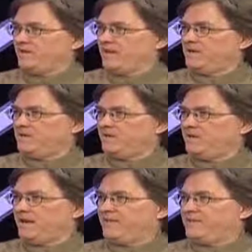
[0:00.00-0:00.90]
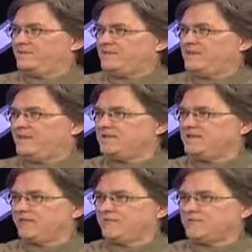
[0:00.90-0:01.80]
and, you know, plant the seeds
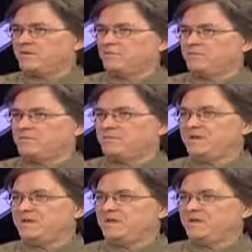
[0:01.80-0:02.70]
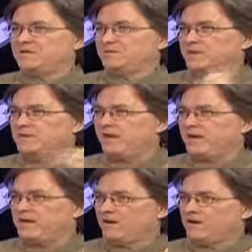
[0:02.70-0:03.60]
and everyone's going to worship me and it's really
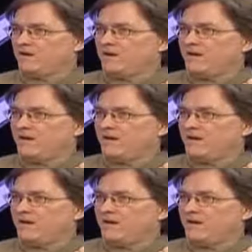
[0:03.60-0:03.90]
great, you know.